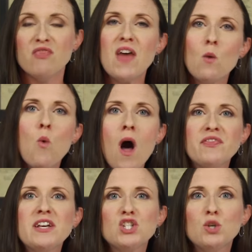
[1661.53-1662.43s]
They
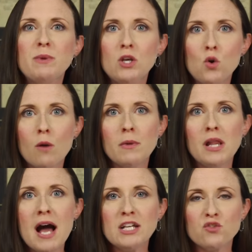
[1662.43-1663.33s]
want this to be
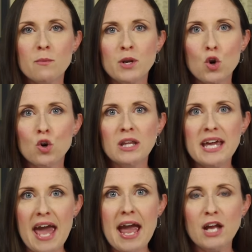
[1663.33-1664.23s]
normalized from an
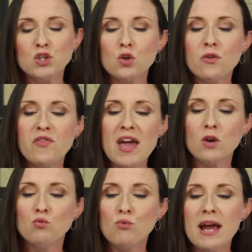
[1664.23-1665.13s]
early age so that they
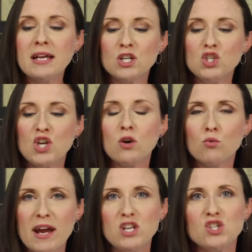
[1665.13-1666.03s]
can raise a
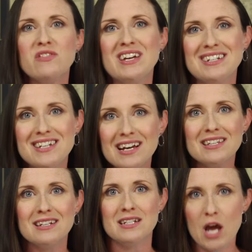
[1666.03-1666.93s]
generation that
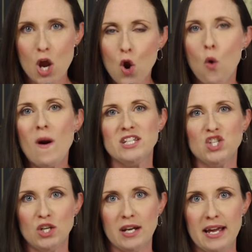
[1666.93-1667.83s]
doesn't
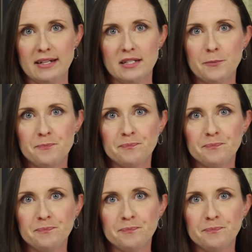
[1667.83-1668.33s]
question it.